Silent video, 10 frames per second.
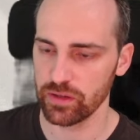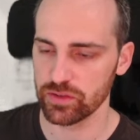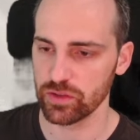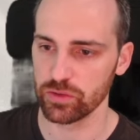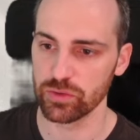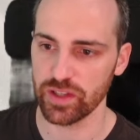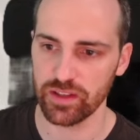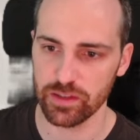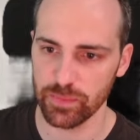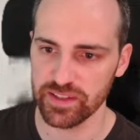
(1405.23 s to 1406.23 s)
so to send
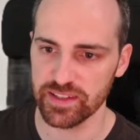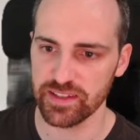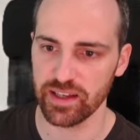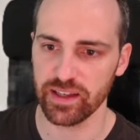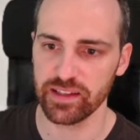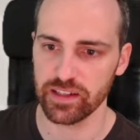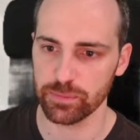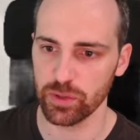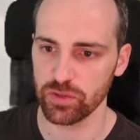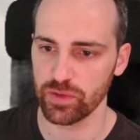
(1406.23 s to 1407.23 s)
this message and get the
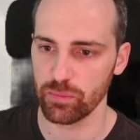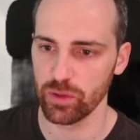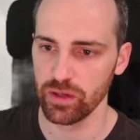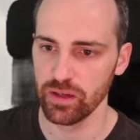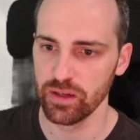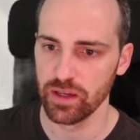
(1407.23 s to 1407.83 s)
response of the model.